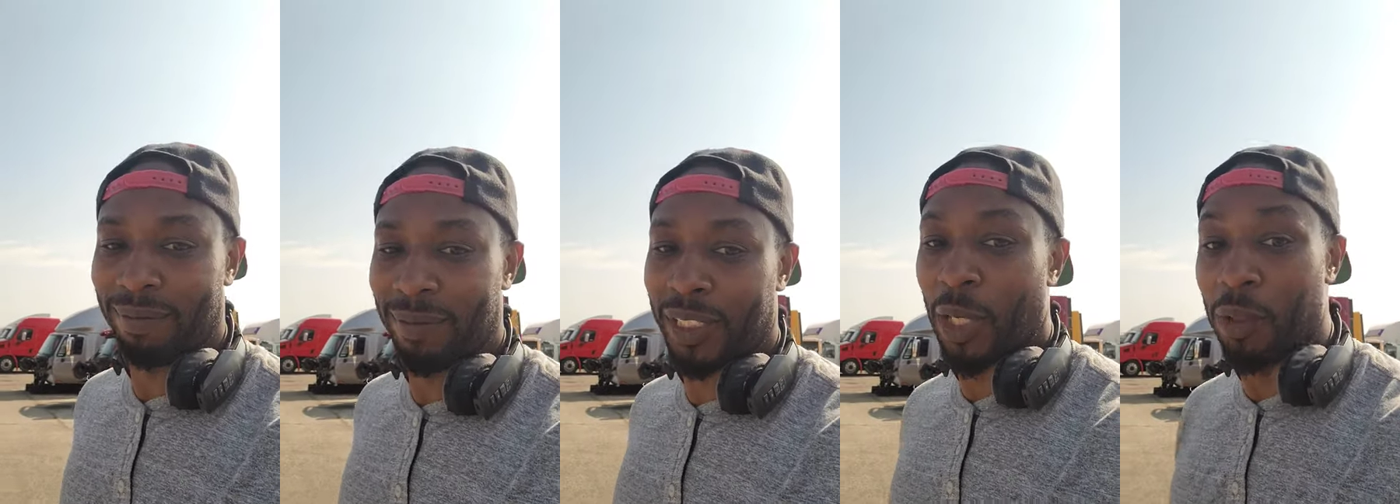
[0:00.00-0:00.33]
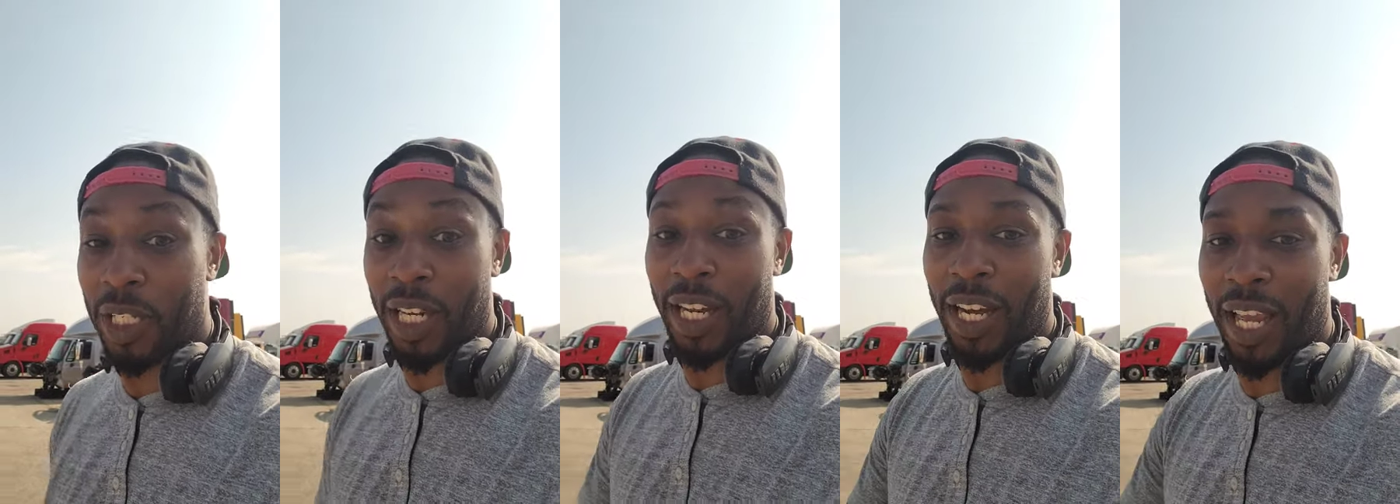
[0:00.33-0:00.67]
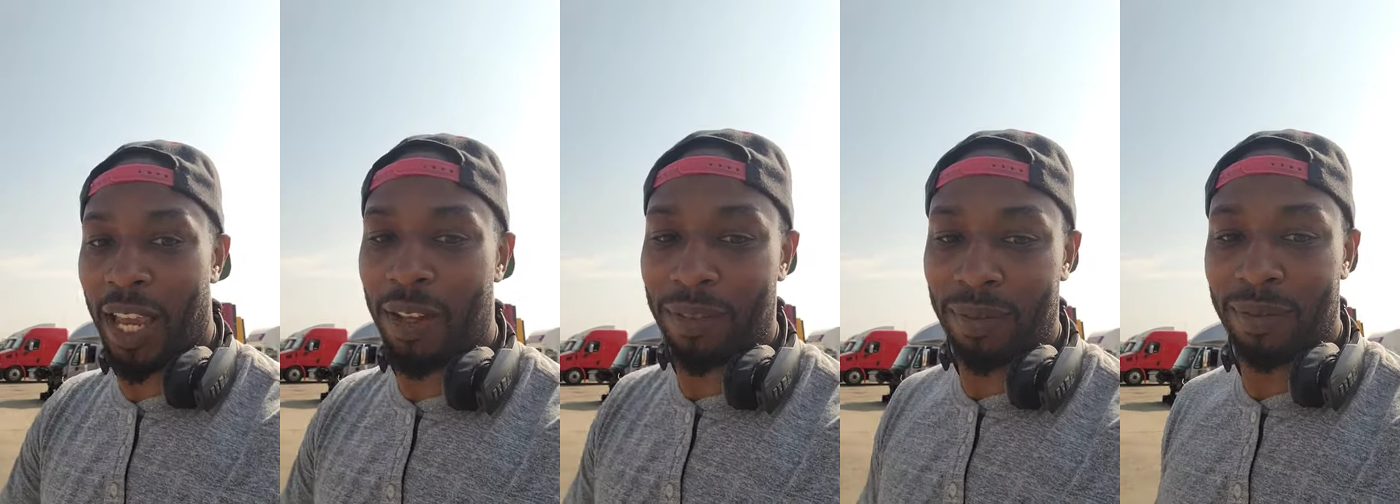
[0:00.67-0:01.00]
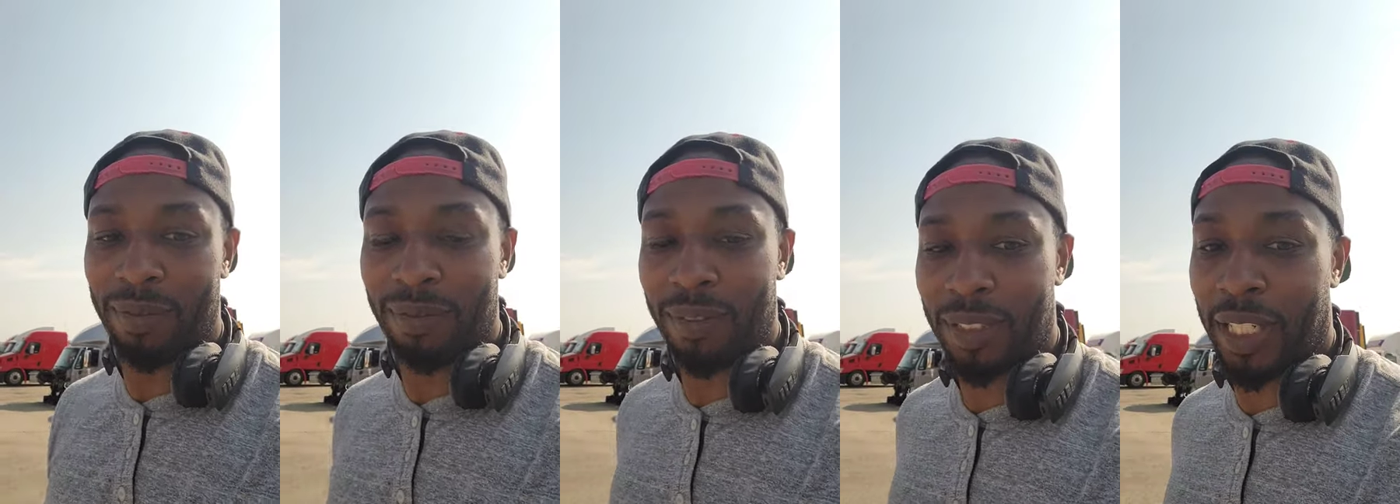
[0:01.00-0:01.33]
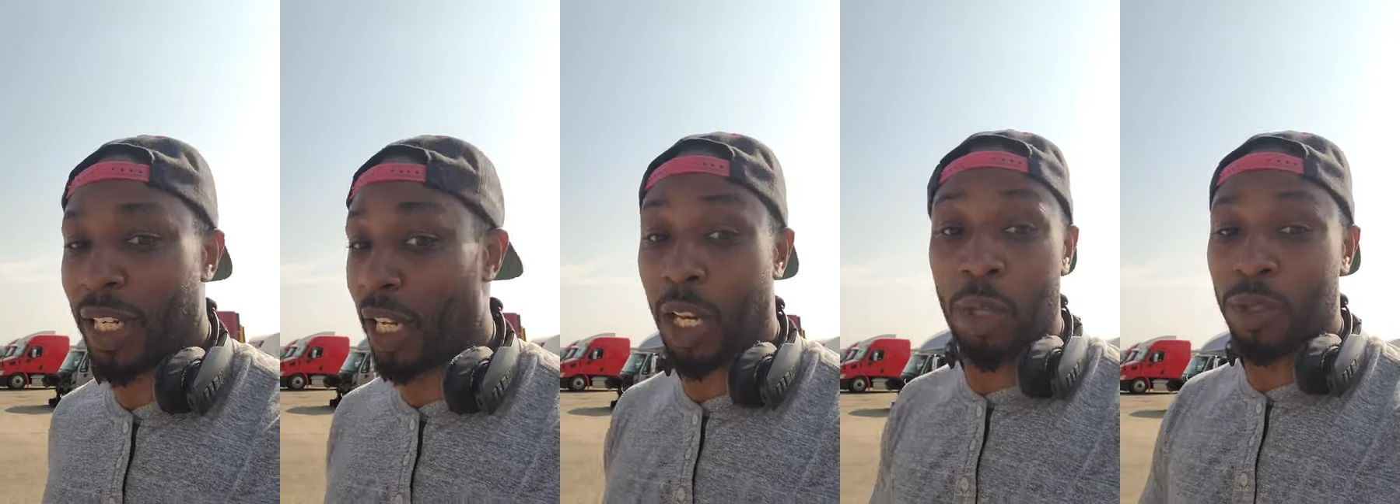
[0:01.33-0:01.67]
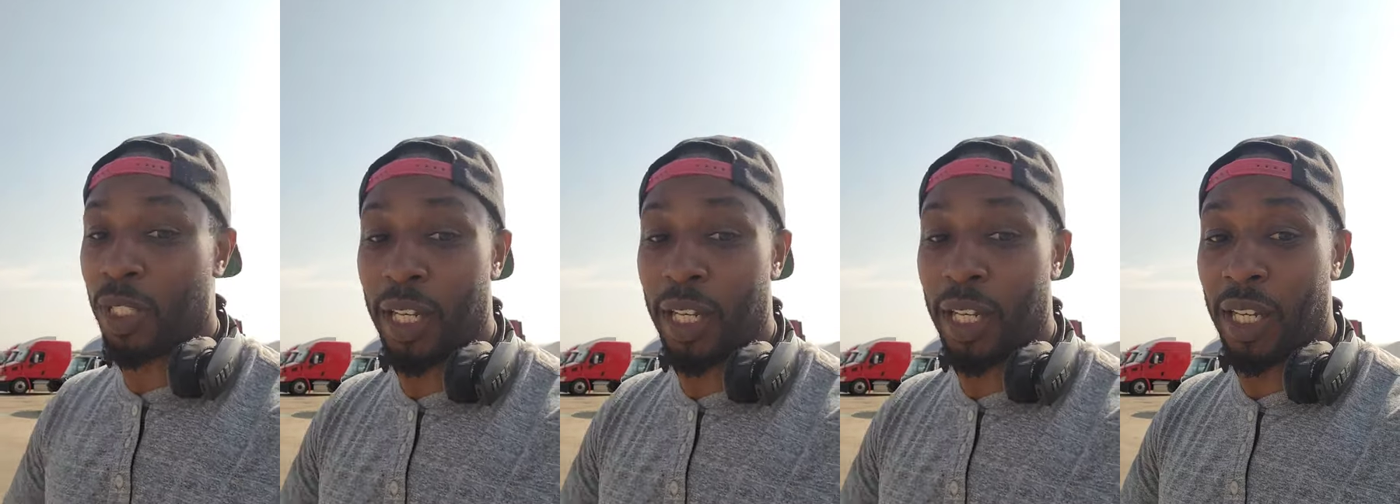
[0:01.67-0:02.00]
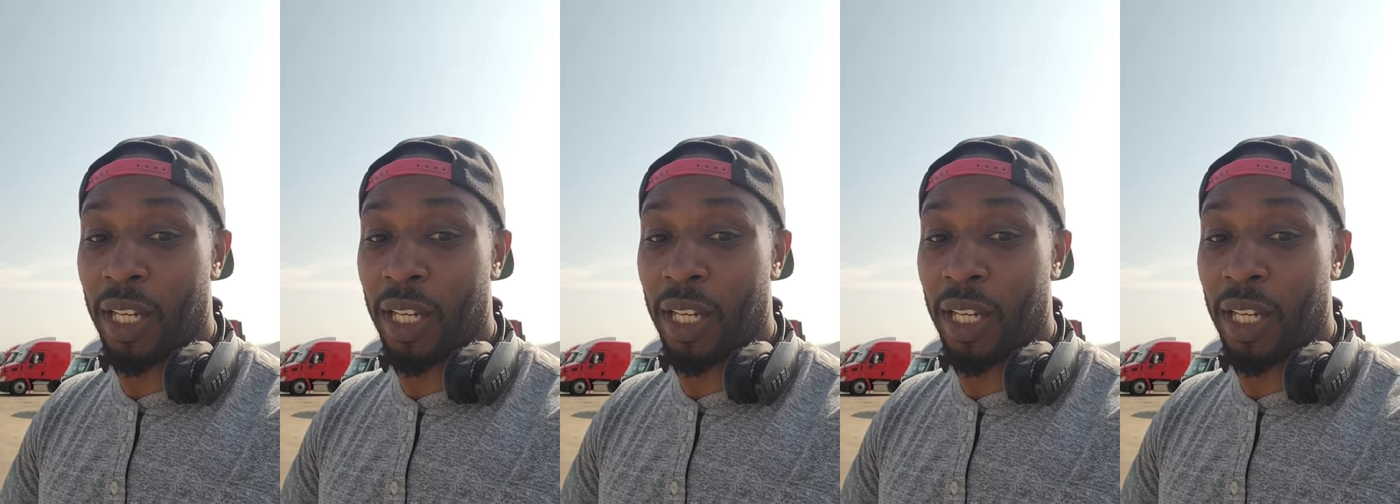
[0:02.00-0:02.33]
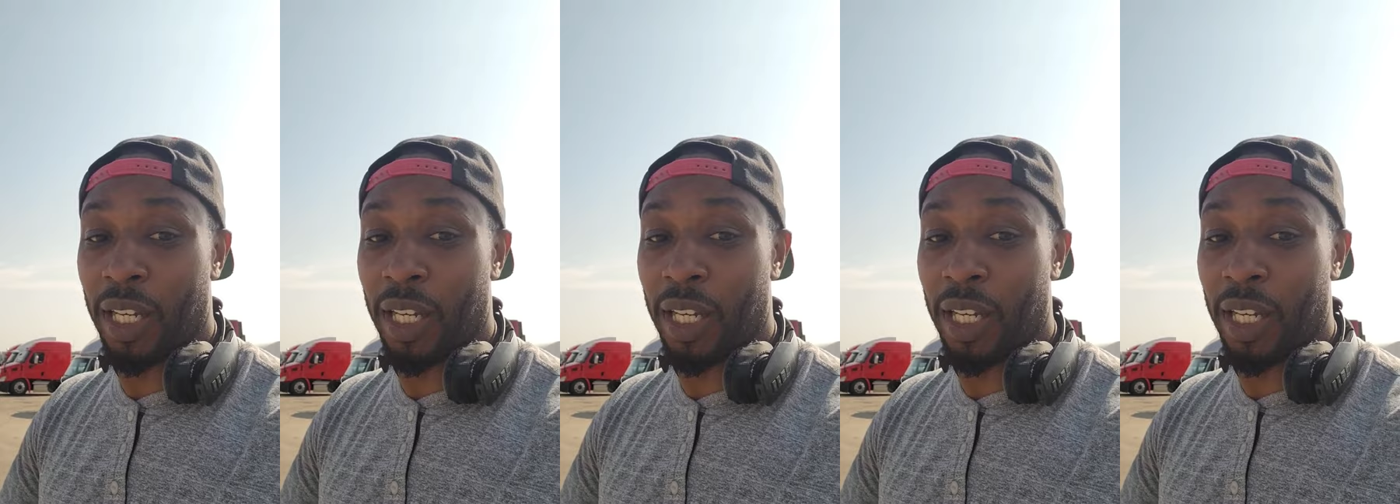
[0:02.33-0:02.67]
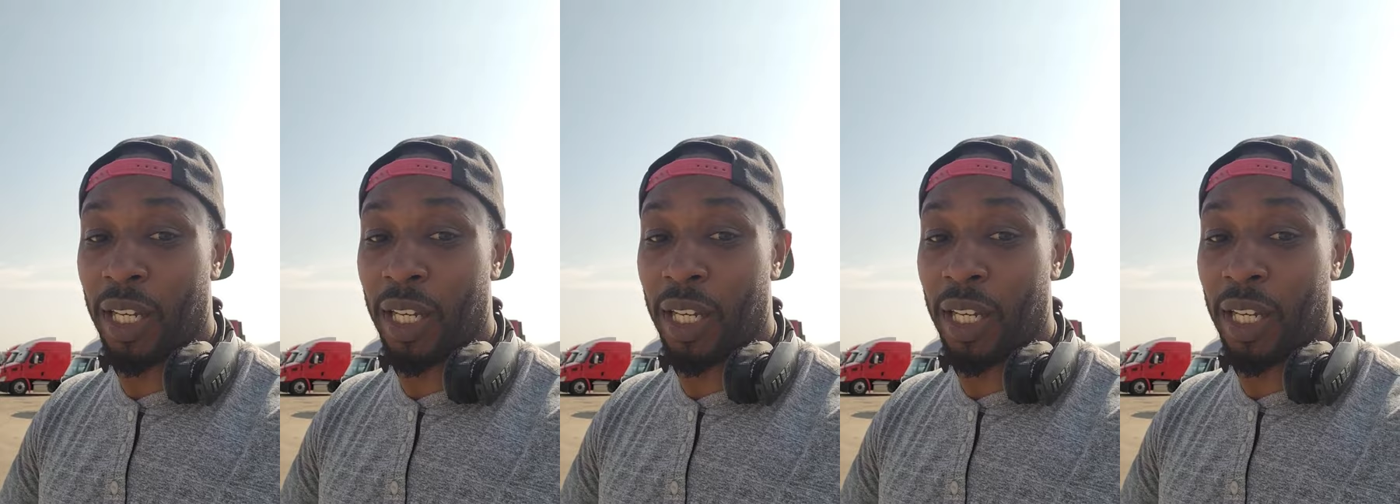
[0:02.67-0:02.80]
Let's go check it out. Get a close look at this one.